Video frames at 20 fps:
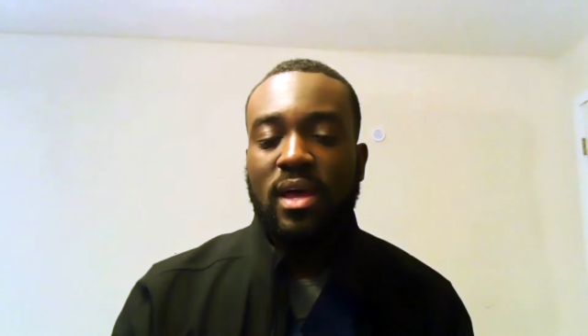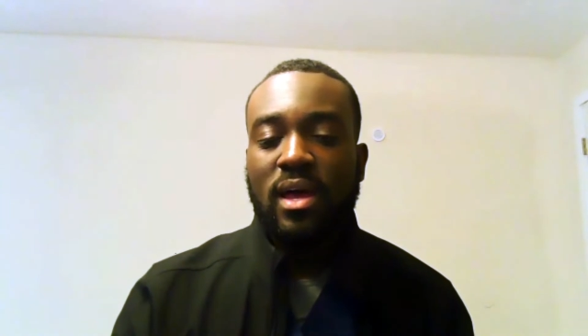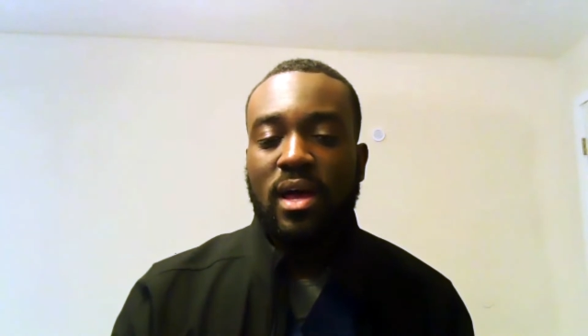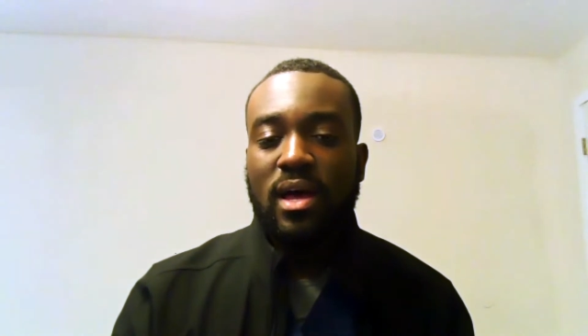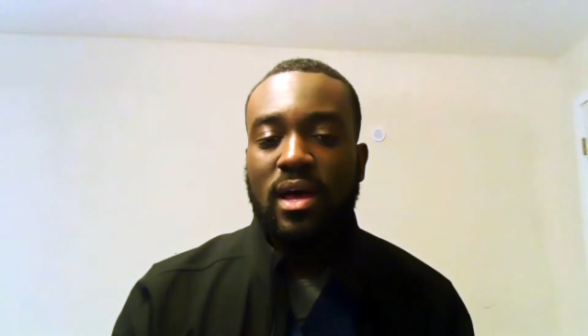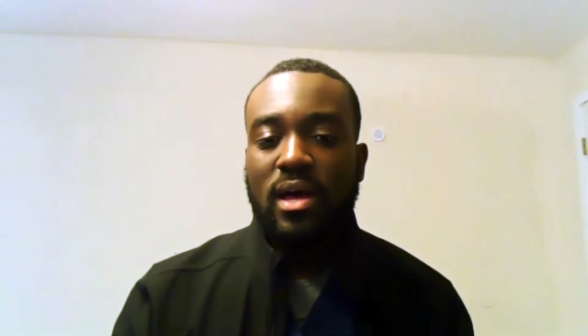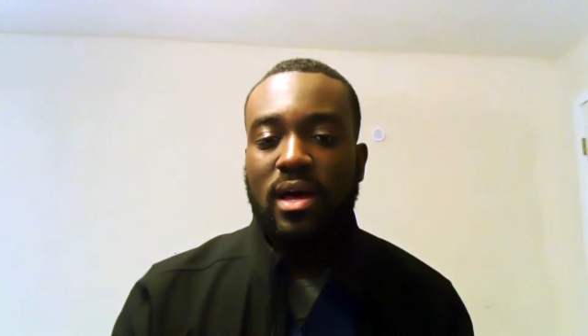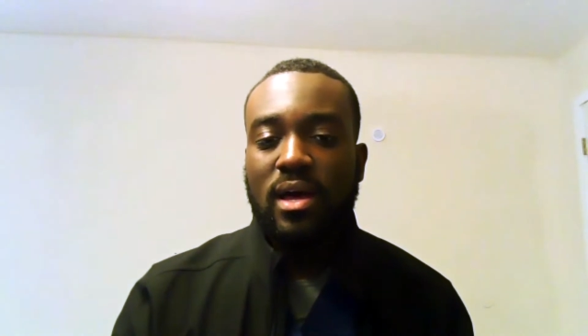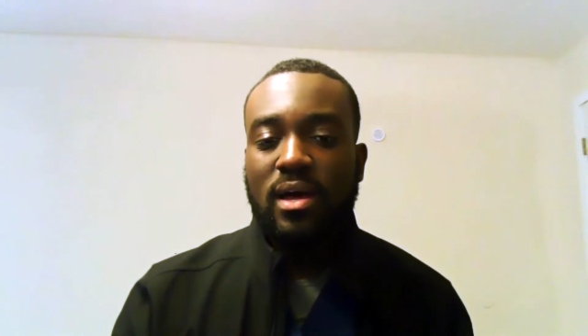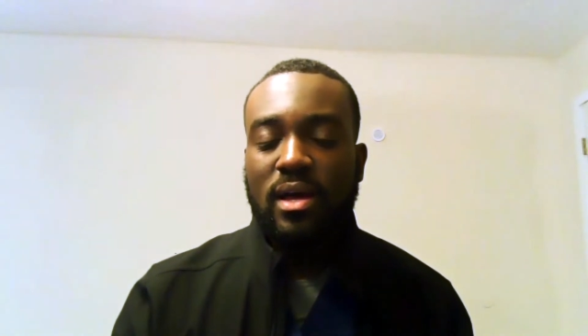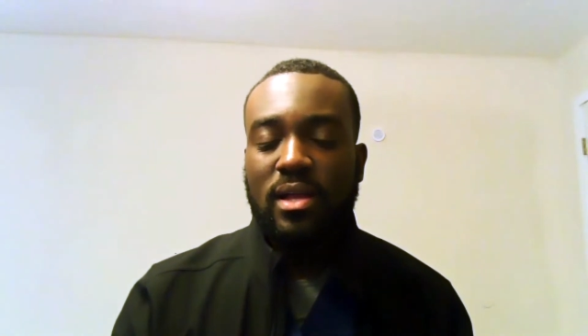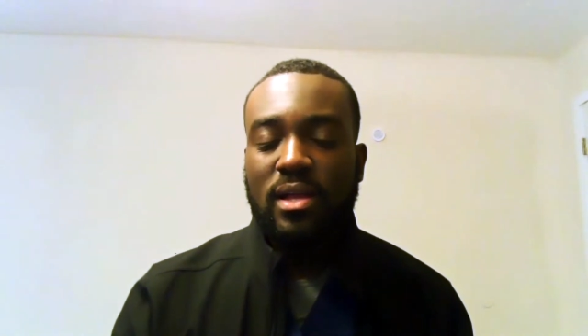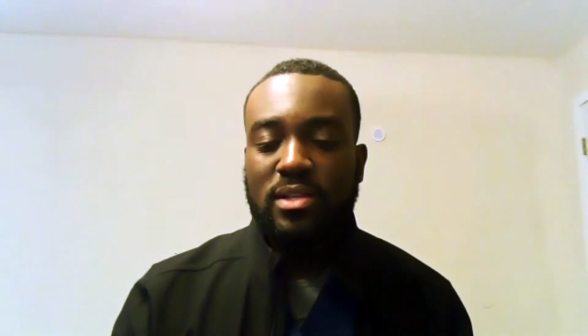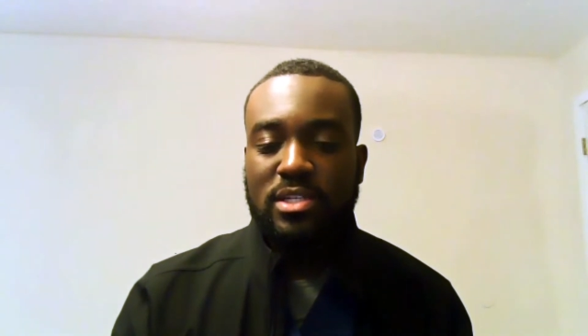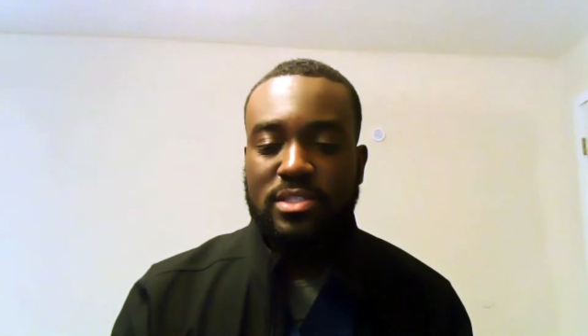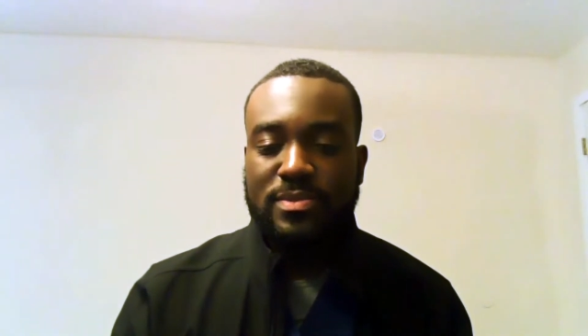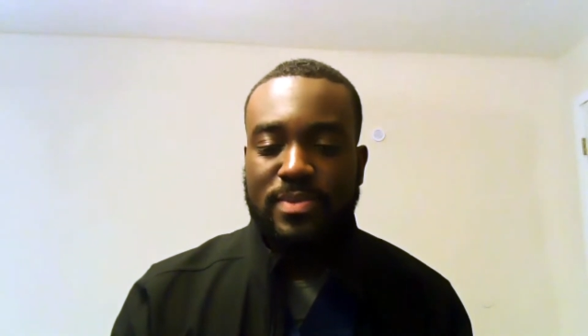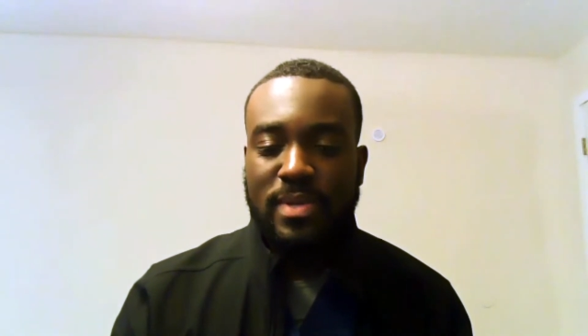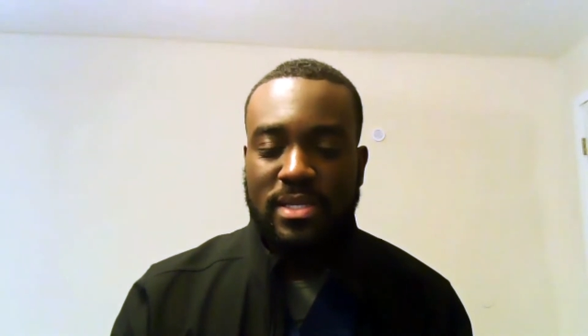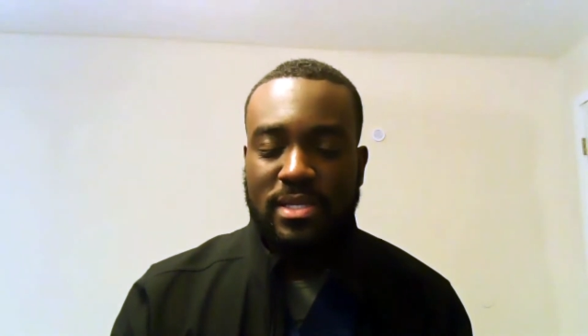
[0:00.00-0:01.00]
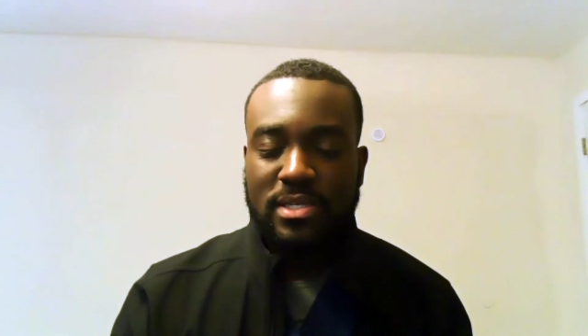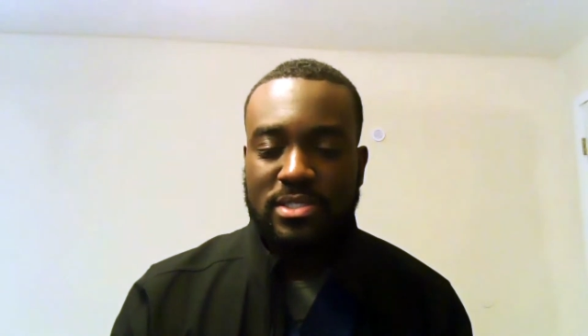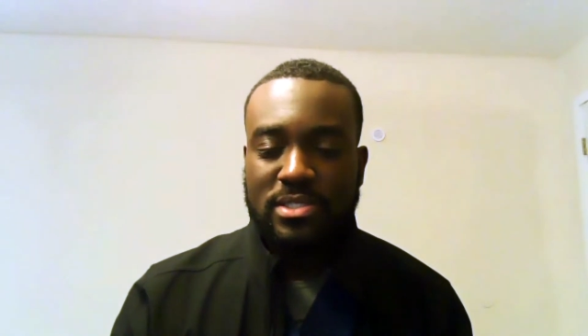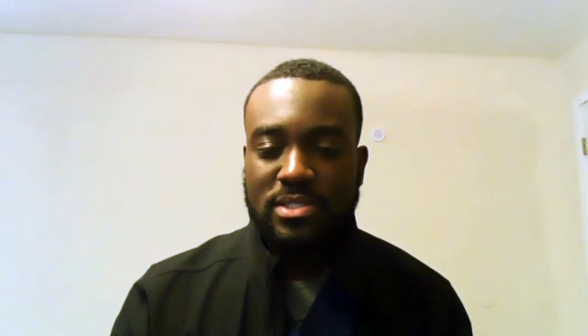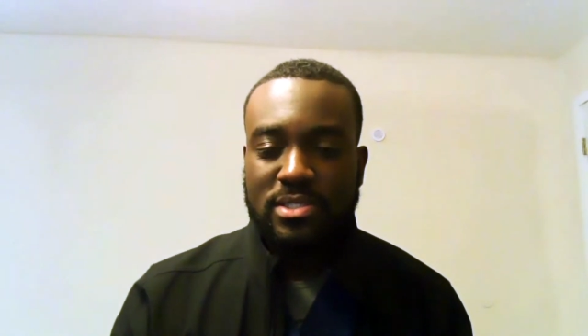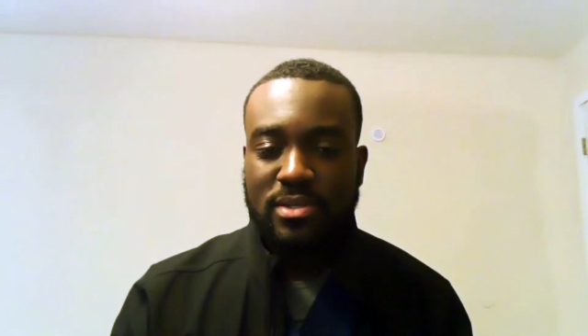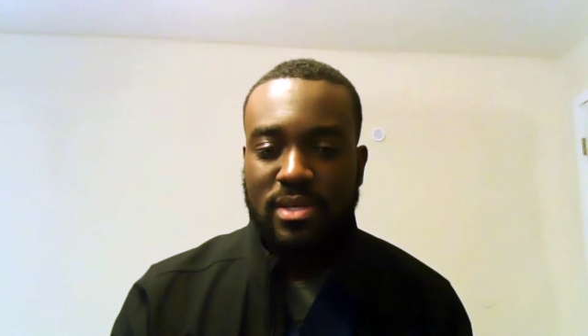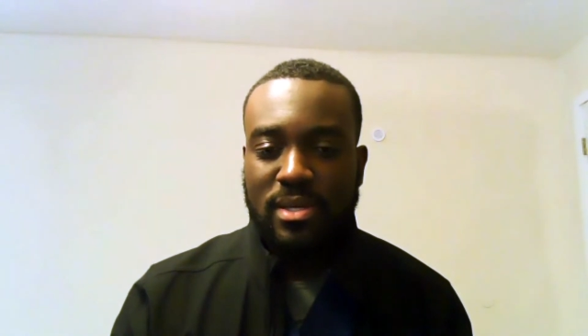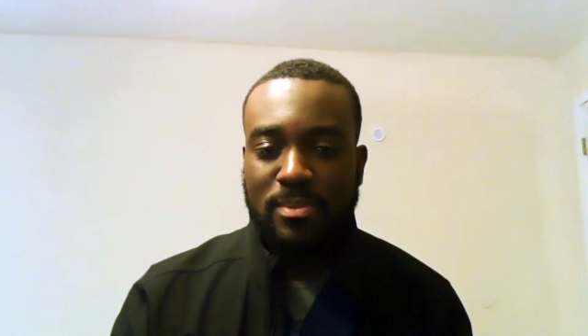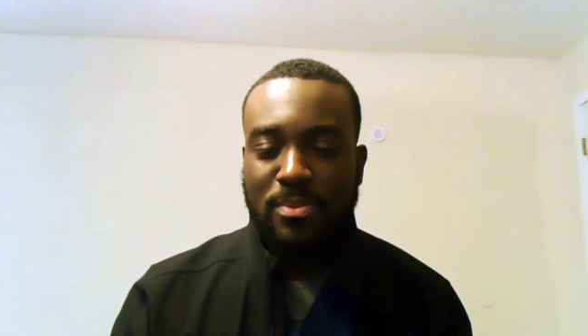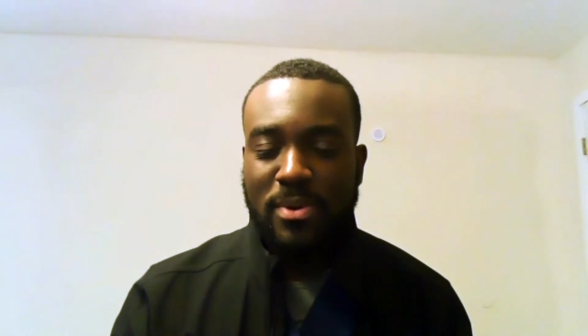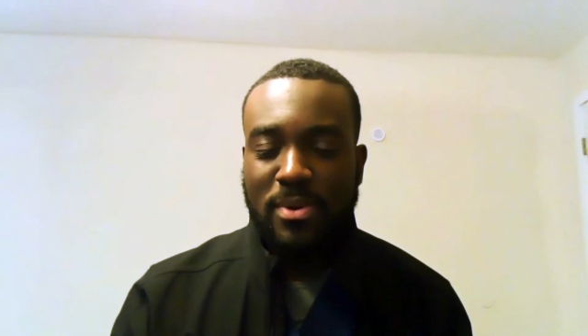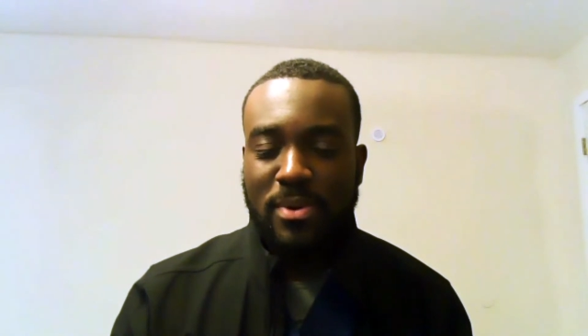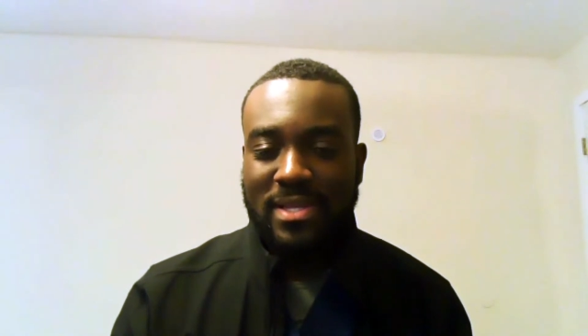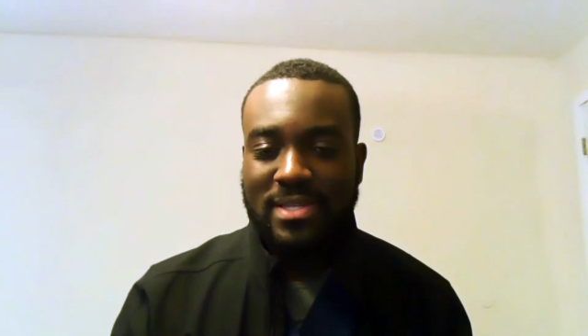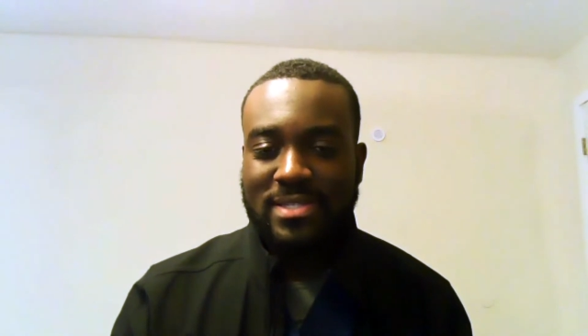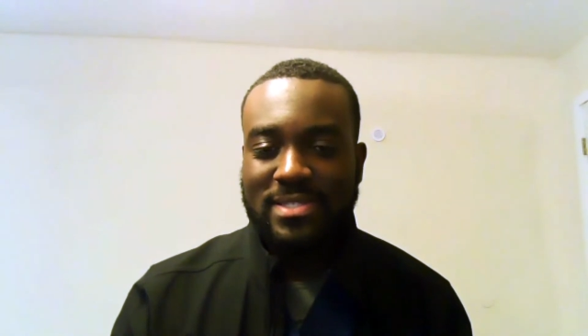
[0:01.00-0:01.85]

a nurse practitioner can practice